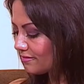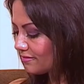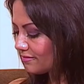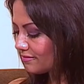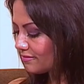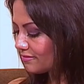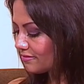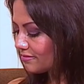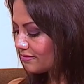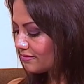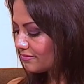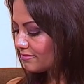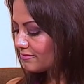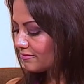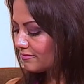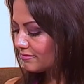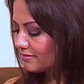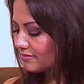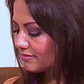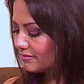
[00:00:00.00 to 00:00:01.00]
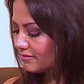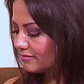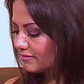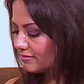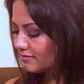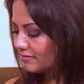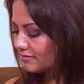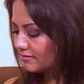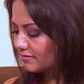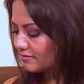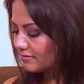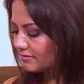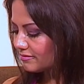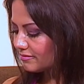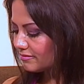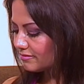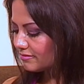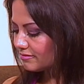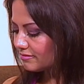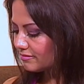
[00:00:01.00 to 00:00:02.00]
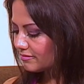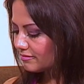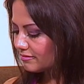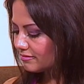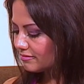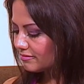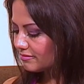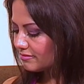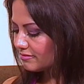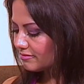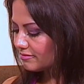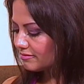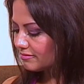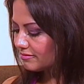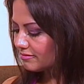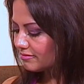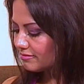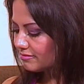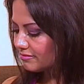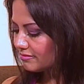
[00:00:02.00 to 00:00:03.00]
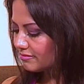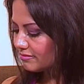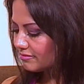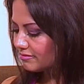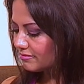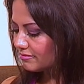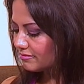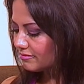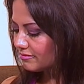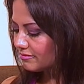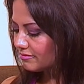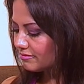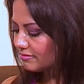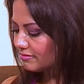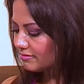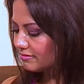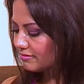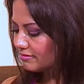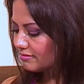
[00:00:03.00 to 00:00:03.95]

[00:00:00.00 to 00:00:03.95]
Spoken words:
This person isn't speaking.